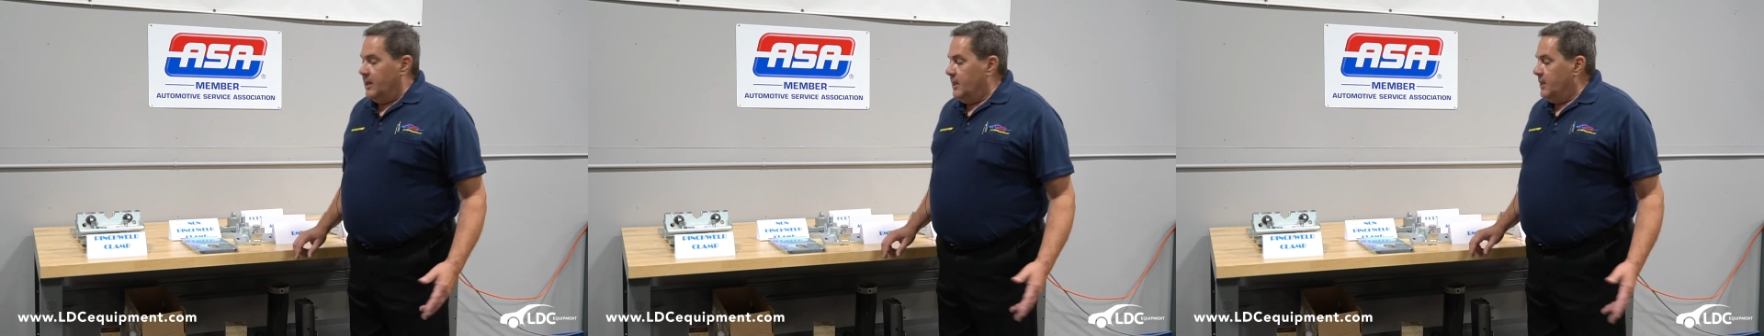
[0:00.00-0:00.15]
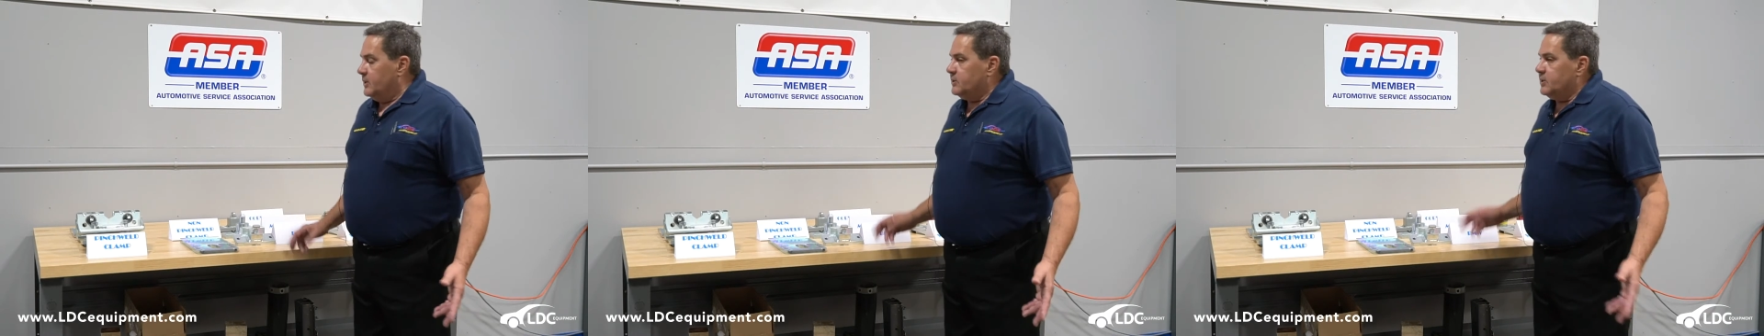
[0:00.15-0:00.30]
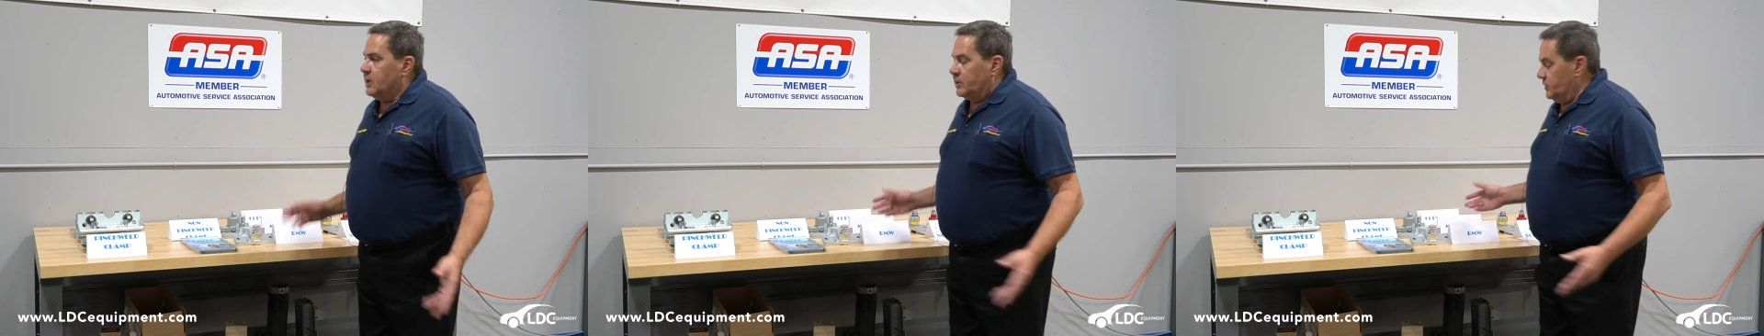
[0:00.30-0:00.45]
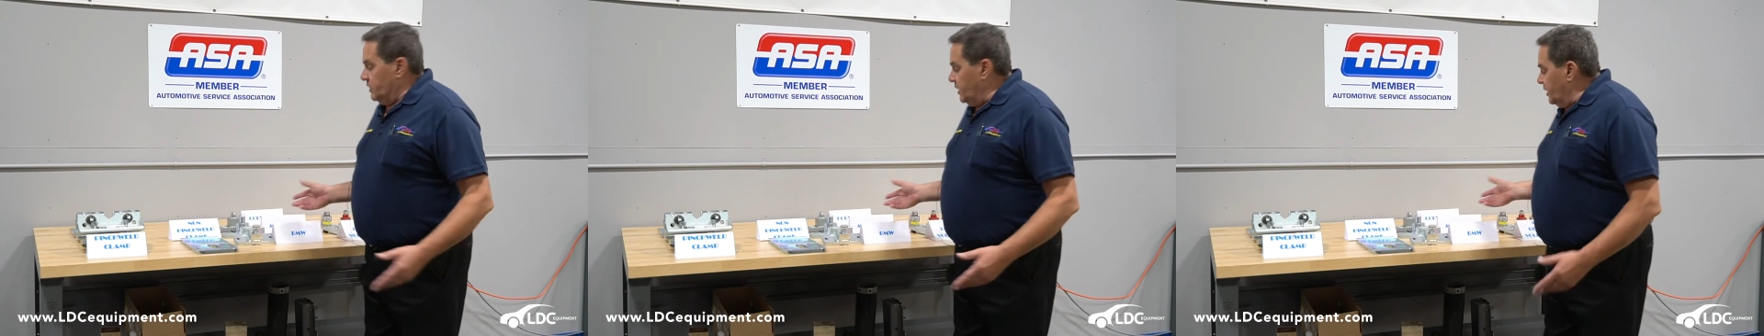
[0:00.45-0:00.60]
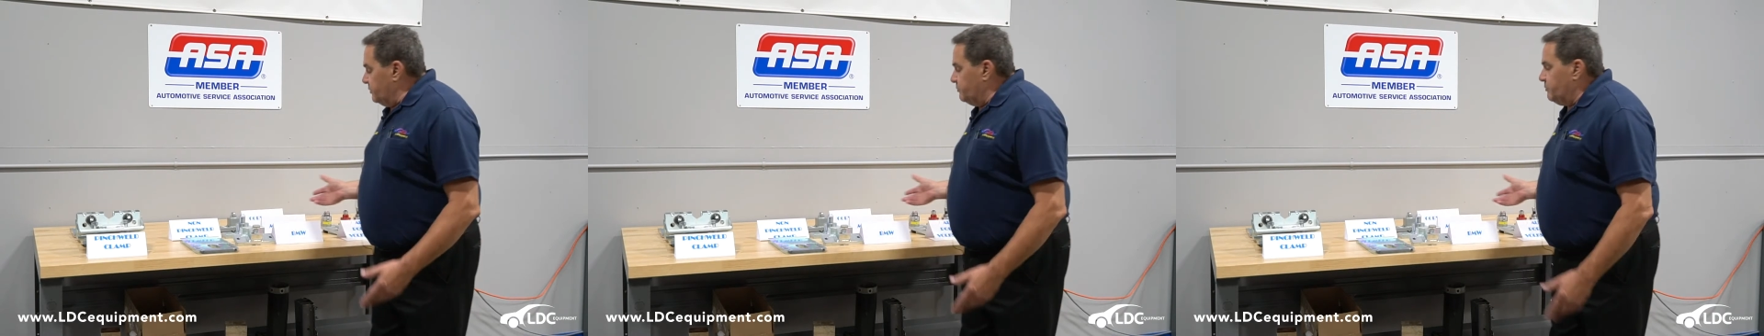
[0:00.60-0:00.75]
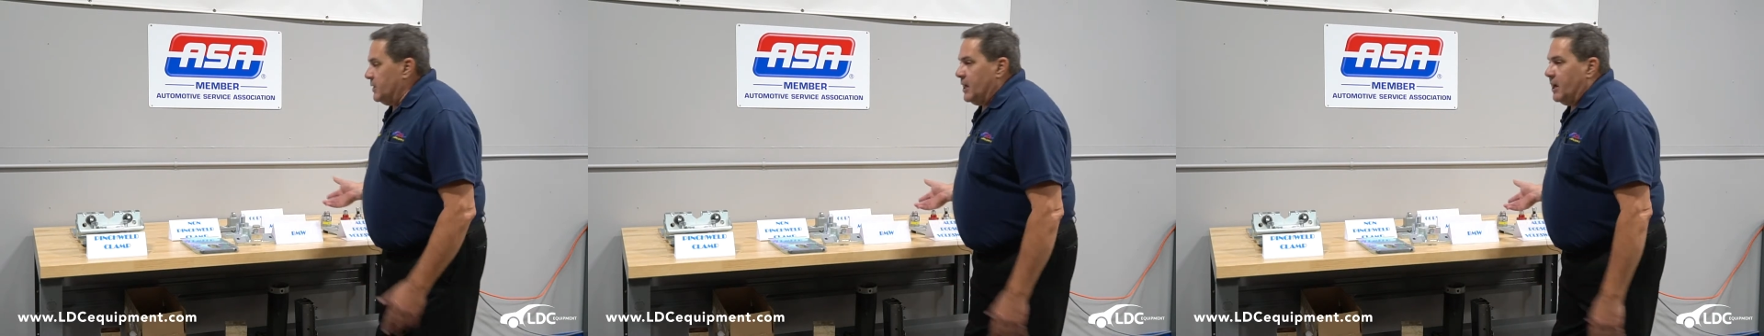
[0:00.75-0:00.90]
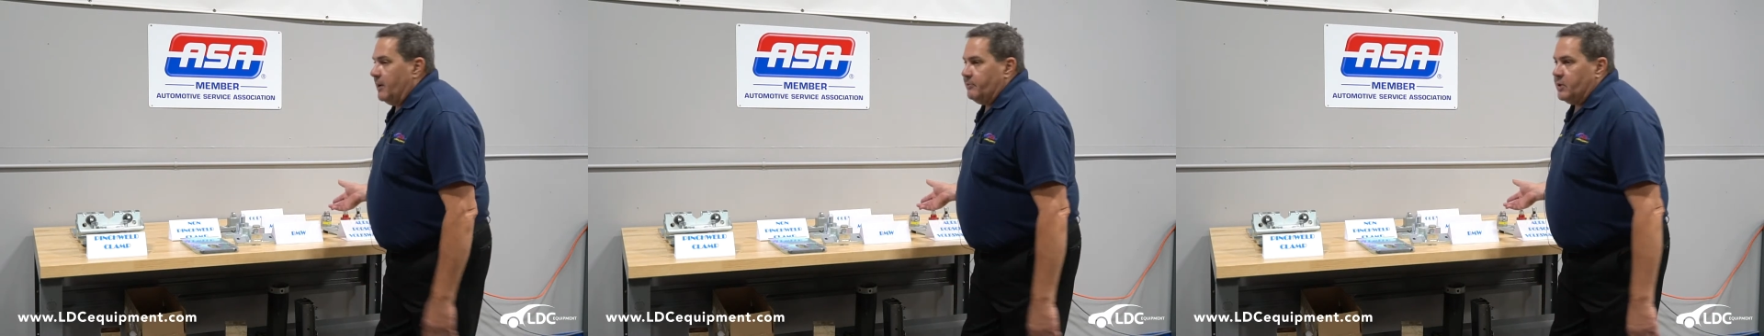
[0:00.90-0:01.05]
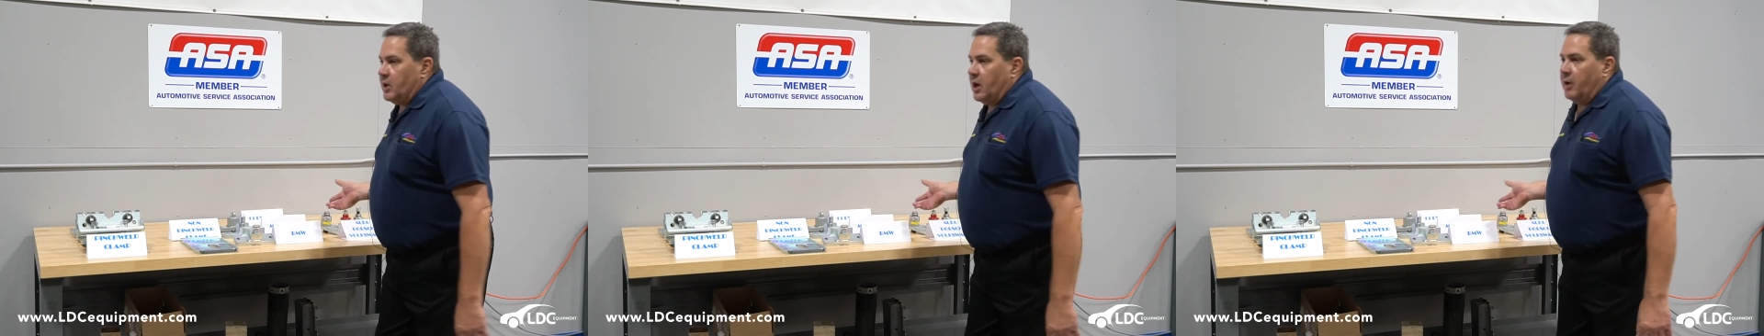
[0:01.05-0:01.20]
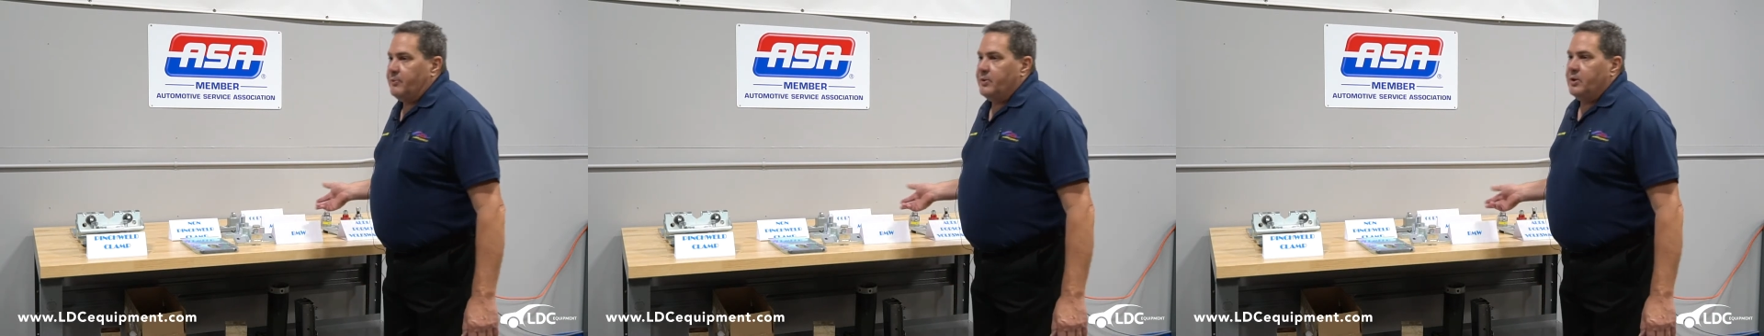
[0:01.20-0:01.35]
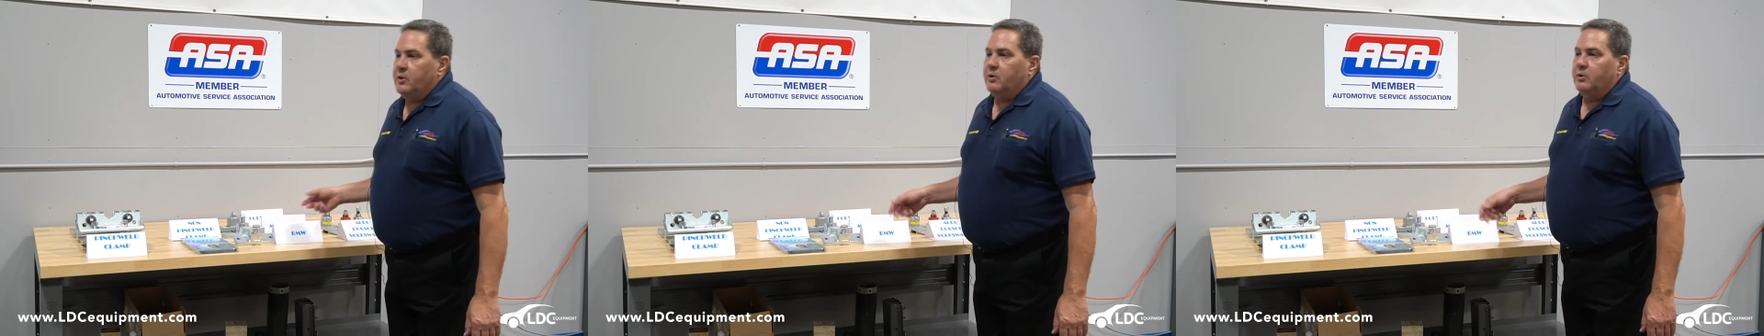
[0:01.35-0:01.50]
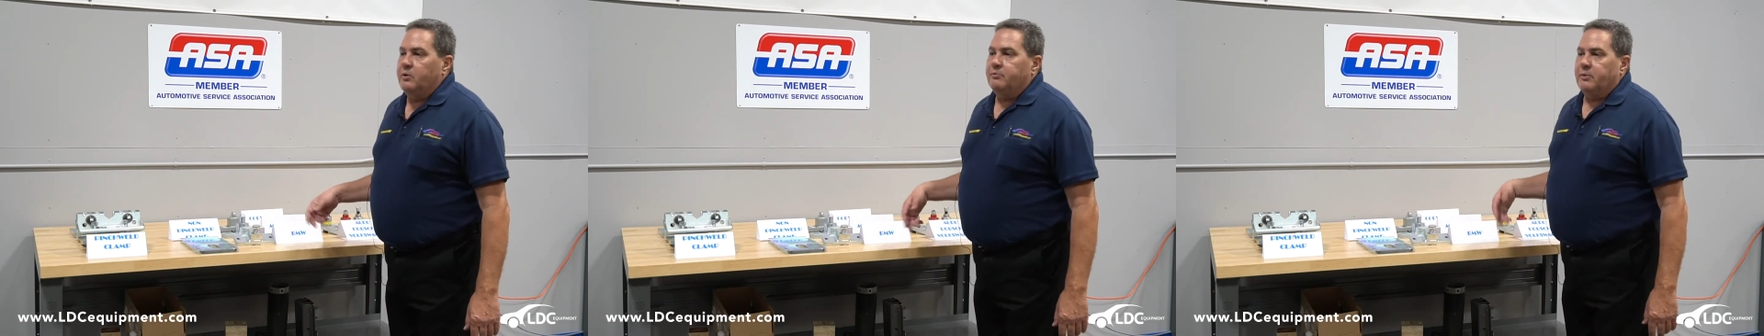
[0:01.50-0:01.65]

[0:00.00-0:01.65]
such as BMW,